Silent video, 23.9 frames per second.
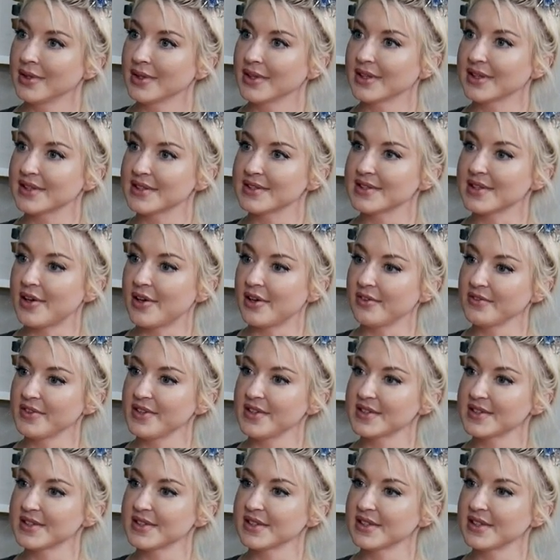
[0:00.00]
Because mm-hmm.
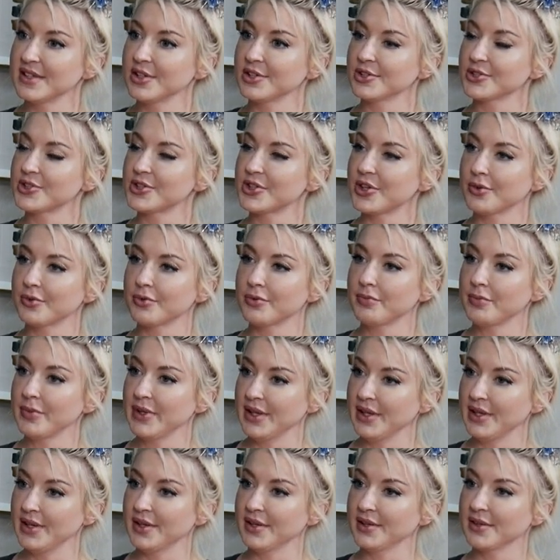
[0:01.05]
obviously, you're showing
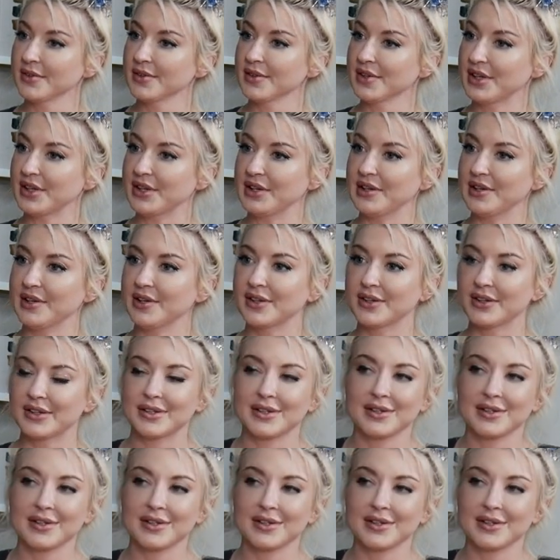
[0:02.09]
me, like,